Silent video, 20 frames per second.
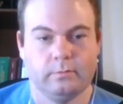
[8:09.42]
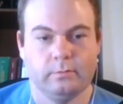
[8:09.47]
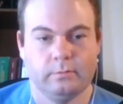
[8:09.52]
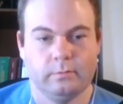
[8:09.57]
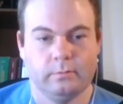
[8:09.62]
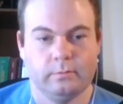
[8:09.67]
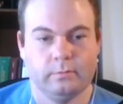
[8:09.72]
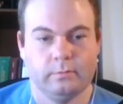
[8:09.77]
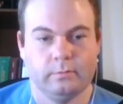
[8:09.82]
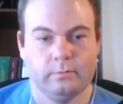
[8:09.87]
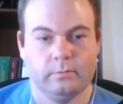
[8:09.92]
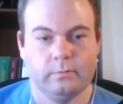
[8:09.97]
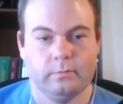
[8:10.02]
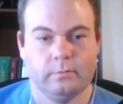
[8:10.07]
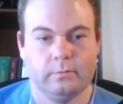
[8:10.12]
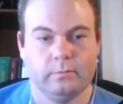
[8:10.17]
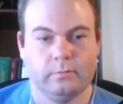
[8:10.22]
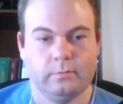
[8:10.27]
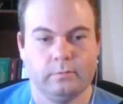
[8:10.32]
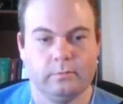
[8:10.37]

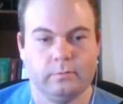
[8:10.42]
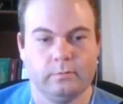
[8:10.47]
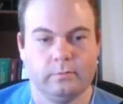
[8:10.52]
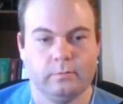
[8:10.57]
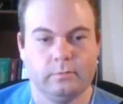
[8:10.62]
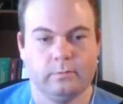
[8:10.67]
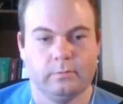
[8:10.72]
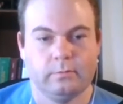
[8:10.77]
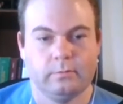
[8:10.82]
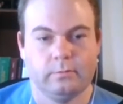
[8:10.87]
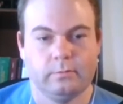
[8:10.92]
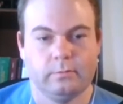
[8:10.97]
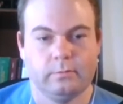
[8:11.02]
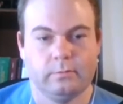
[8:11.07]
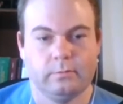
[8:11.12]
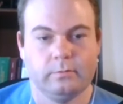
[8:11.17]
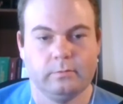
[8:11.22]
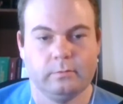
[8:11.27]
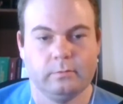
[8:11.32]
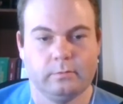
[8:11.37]

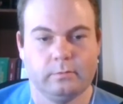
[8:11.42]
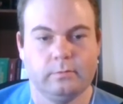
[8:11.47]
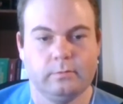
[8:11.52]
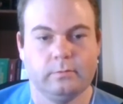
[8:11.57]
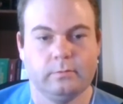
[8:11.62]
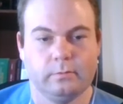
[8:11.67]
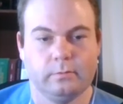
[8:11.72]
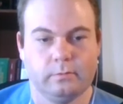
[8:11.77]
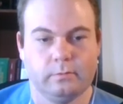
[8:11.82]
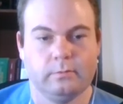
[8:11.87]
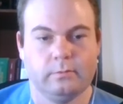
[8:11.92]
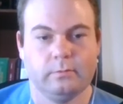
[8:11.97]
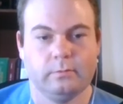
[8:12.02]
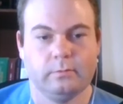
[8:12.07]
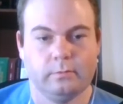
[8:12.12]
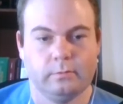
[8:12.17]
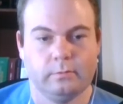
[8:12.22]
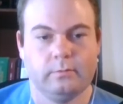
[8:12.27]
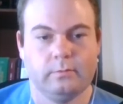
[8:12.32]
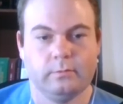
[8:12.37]

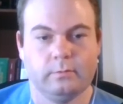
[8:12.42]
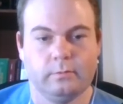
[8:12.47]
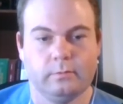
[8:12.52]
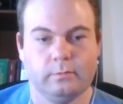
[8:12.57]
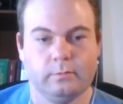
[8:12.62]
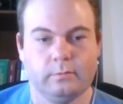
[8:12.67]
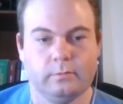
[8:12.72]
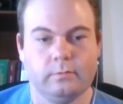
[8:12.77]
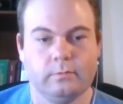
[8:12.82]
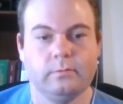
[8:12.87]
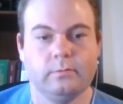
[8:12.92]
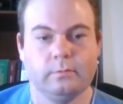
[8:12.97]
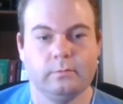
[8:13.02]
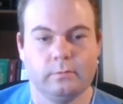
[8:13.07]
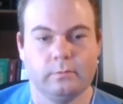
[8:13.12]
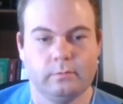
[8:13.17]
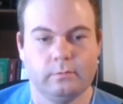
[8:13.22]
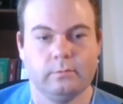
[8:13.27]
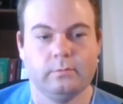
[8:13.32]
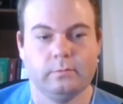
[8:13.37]

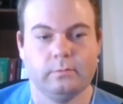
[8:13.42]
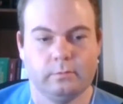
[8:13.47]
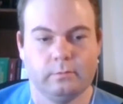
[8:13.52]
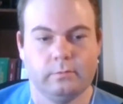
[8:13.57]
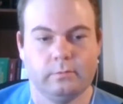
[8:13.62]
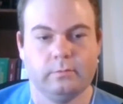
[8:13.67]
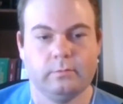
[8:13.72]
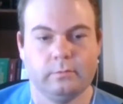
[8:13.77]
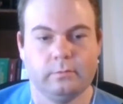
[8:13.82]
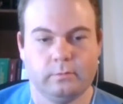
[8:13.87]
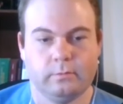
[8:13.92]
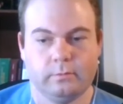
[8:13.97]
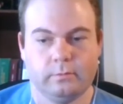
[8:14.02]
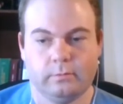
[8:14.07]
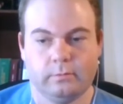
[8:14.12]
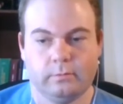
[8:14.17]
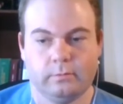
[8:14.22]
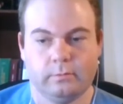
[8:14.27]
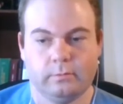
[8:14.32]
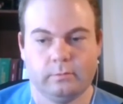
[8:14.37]

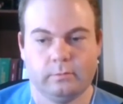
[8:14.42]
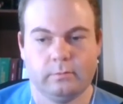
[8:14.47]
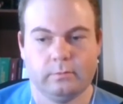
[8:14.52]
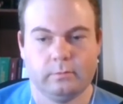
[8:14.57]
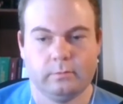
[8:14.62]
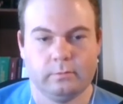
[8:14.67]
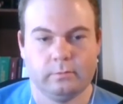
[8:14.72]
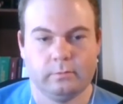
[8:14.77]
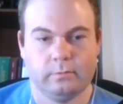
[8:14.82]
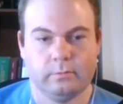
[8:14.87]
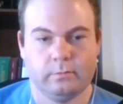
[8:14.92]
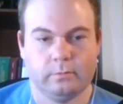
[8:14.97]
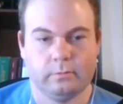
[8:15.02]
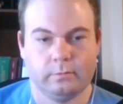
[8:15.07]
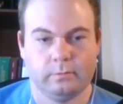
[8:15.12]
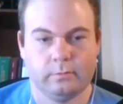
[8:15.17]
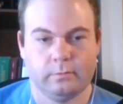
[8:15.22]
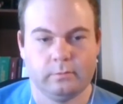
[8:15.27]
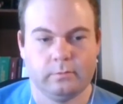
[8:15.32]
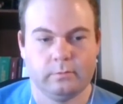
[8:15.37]

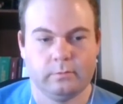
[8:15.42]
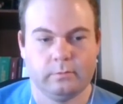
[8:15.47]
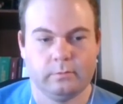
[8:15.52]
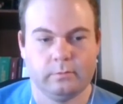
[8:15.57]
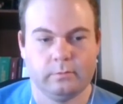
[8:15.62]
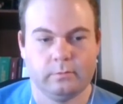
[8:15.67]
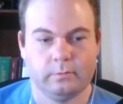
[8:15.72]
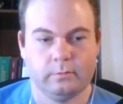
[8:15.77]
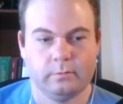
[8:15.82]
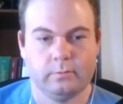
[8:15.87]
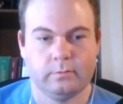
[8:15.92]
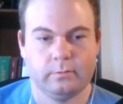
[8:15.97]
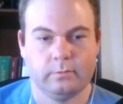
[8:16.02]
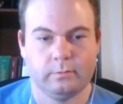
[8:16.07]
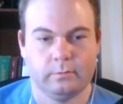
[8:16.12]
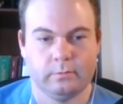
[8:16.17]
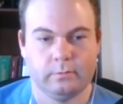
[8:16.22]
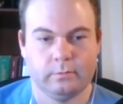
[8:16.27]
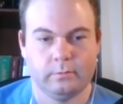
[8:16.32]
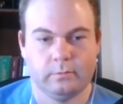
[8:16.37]

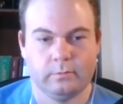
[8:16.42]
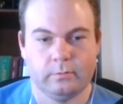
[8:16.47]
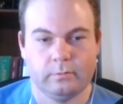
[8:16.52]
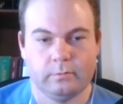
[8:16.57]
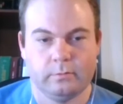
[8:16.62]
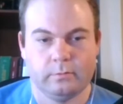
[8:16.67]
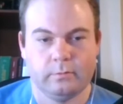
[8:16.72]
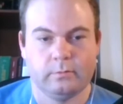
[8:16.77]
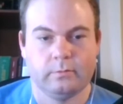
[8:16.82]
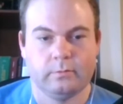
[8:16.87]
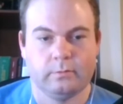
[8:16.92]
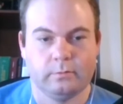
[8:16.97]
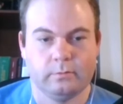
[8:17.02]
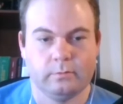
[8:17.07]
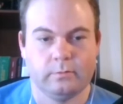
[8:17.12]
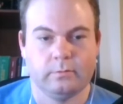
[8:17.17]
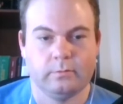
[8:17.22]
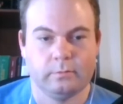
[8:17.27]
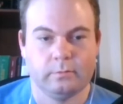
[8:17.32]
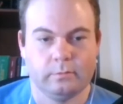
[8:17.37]
[no speech]